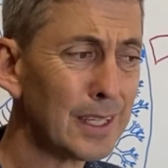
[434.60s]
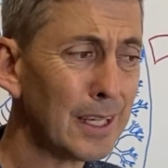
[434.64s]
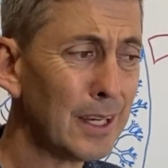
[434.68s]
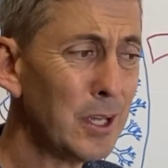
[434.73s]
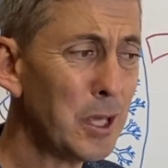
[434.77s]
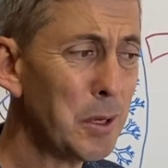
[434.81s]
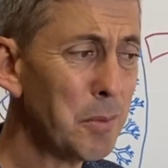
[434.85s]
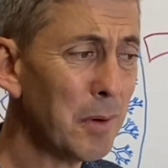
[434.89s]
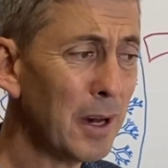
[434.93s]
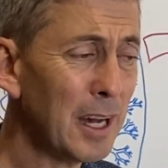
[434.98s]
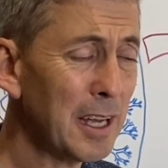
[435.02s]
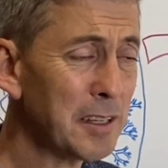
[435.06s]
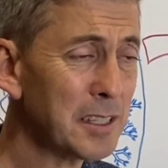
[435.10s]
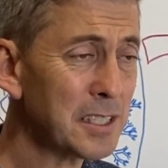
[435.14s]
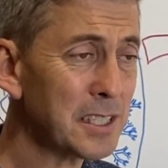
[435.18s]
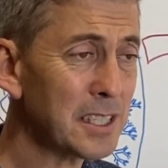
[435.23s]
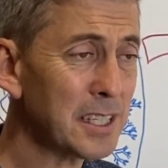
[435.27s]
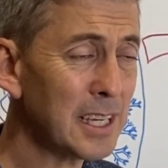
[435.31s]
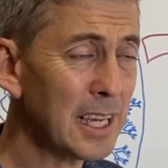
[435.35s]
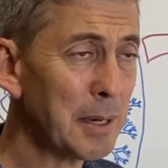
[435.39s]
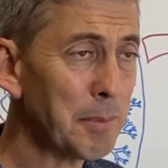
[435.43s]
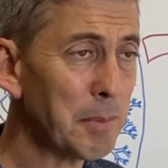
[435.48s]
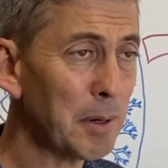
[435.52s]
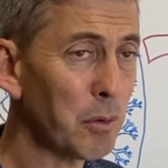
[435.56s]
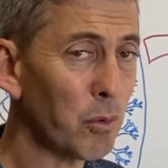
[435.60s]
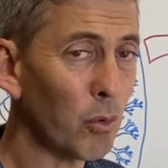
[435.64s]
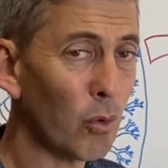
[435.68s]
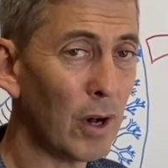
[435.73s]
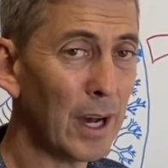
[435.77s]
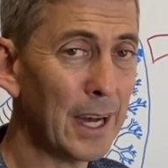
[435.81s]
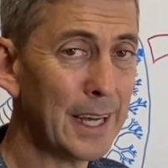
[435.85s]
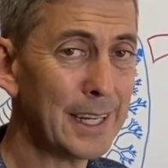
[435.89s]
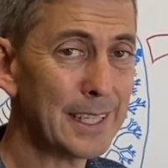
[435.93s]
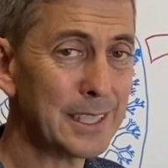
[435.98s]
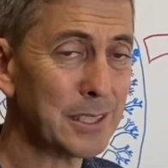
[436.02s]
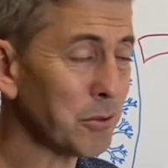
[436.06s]
And you might say, but
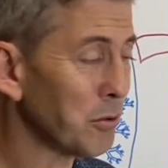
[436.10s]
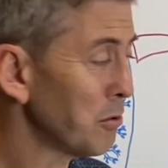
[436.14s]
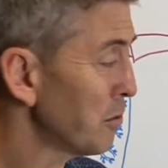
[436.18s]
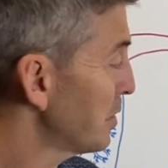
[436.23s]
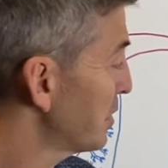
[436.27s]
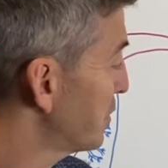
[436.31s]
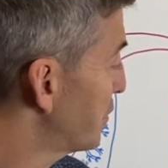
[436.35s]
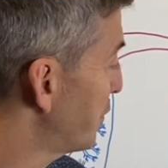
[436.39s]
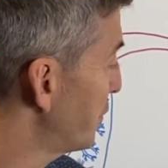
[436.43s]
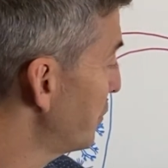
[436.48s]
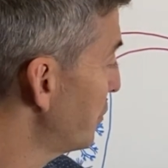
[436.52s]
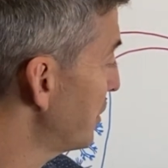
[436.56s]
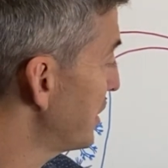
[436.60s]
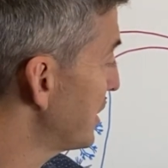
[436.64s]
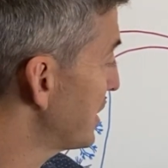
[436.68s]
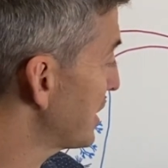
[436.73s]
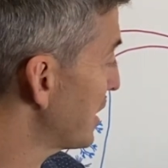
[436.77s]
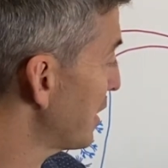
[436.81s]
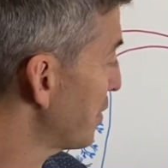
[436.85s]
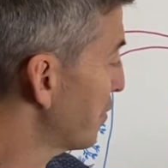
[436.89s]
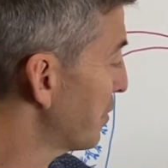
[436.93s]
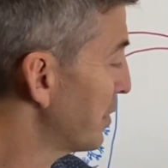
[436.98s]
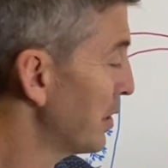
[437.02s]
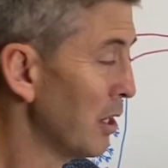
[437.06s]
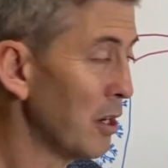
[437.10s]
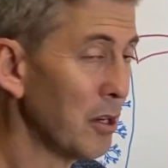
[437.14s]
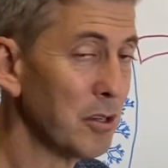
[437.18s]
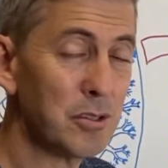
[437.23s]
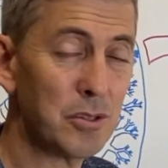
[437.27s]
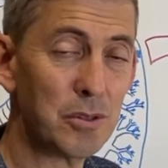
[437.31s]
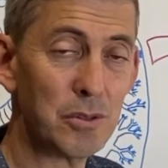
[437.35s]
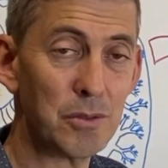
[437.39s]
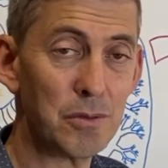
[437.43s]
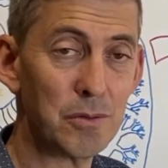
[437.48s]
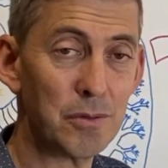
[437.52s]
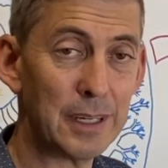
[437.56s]
why does all this fluid and stuff
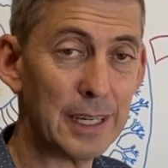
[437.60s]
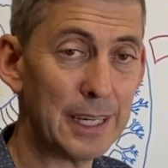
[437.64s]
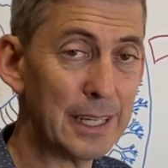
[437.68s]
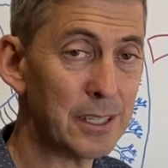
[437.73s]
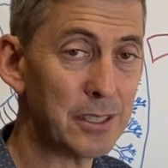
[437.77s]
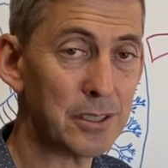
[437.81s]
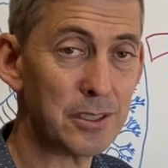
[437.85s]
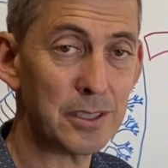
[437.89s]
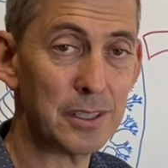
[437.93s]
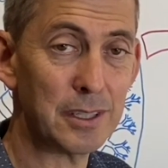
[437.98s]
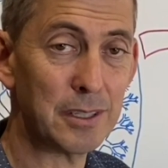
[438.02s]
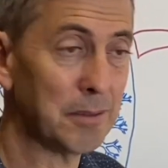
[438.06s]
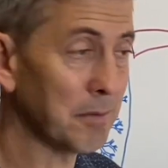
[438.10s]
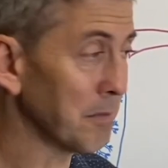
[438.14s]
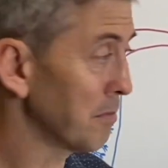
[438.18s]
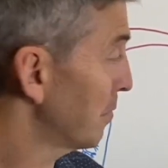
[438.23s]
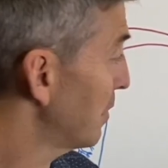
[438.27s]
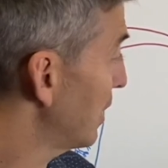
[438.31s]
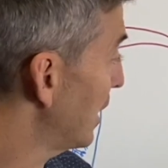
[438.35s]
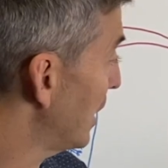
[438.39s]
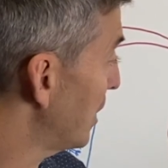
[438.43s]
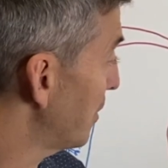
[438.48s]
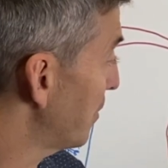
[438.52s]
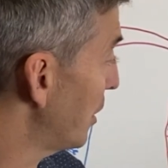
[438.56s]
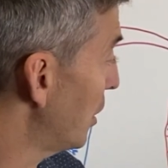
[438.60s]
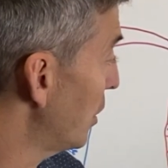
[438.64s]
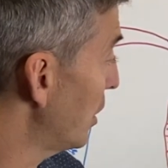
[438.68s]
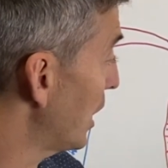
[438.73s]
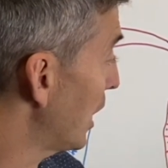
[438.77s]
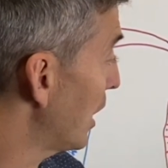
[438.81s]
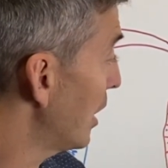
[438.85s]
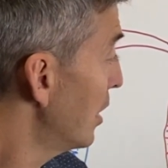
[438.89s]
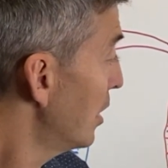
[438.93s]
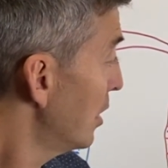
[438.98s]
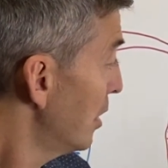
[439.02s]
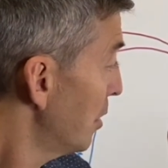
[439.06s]
go into the
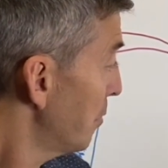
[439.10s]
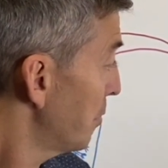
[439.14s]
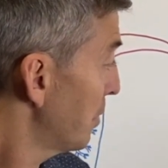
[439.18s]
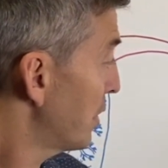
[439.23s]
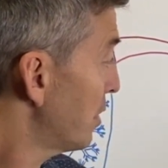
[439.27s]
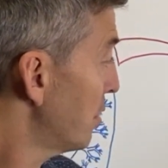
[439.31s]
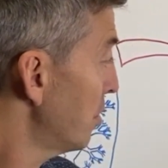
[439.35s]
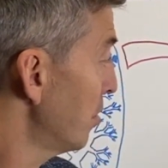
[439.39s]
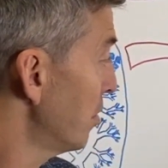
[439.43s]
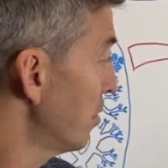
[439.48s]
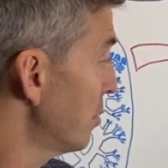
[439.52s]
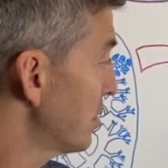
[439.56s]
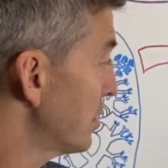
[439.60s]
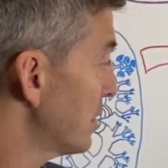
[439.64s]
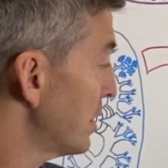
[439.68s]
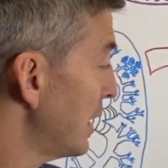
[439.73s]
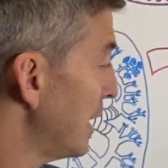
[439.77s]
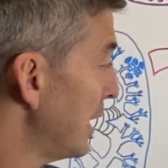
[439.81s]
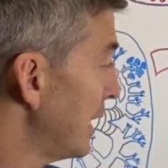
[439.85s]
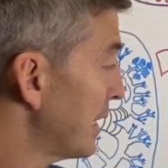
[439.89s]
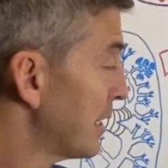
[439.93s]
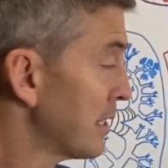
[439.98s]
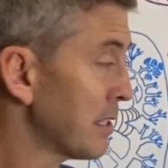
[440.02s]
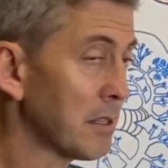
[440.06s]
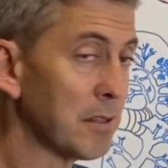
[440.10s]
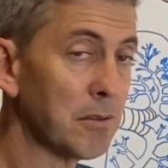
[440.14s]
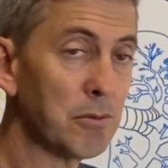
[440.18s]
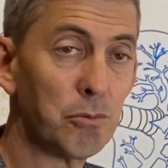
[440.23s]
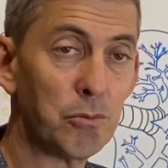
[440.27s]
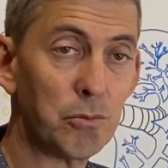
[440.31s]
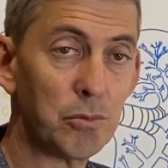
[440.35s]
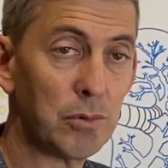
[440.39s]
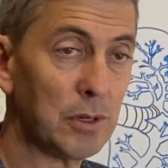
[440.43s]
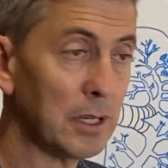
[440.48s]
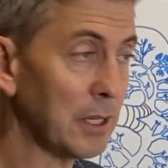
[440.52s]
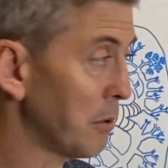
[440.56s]
alveoli? Because it
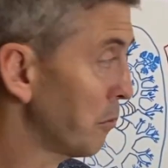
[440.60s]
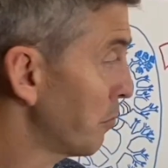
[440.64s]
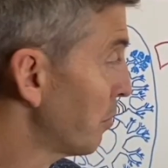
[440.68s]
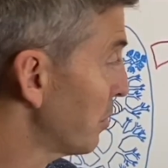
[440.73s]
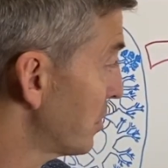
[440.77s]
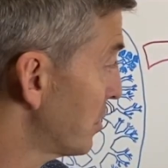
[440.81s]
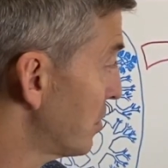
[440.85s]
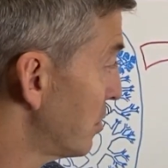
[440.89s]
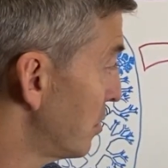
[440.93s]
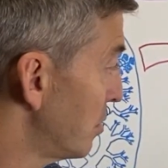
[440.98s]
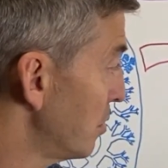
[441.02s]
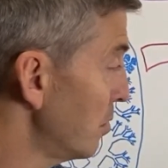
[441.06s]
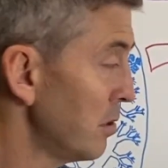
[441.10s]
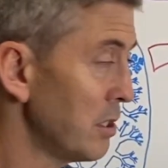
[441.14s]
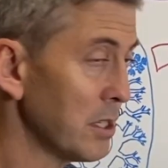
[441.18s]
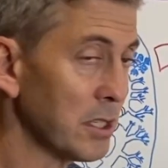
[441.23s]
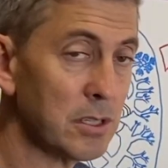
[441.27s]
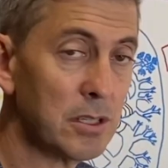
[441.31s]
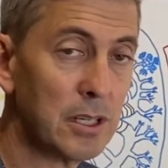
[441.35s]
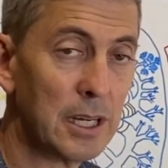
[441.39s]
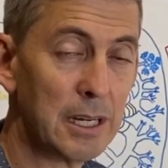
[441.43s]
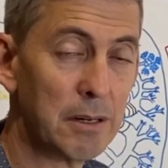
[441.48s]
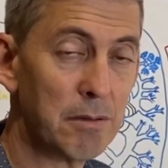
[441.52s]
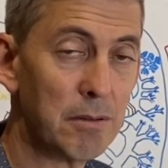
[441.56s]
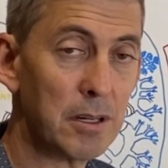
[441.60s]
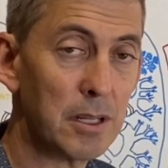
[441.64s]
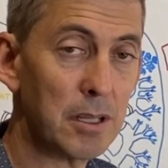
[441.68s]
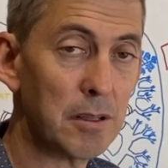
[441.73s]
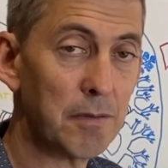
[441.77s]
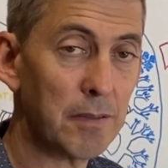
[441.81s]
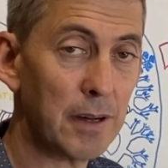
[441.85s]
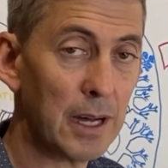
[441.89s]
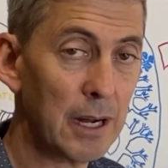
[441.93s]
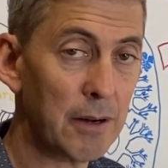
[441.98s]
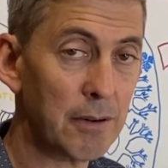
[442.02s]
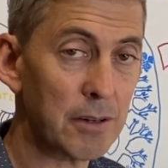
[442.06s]
wants to do this to get rid of the
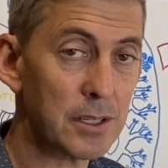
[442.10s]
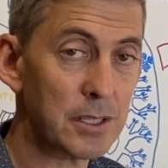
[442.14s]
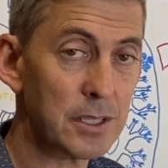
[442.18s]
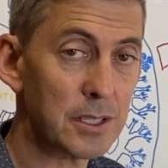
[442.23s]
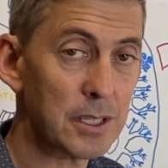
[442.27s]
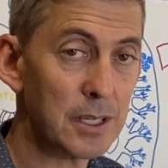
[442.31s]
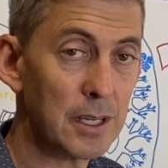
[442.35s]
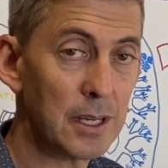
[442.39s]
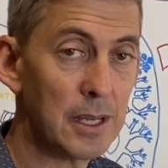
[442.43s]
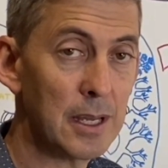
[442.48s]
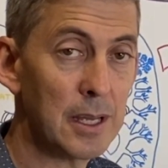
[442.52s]
virus.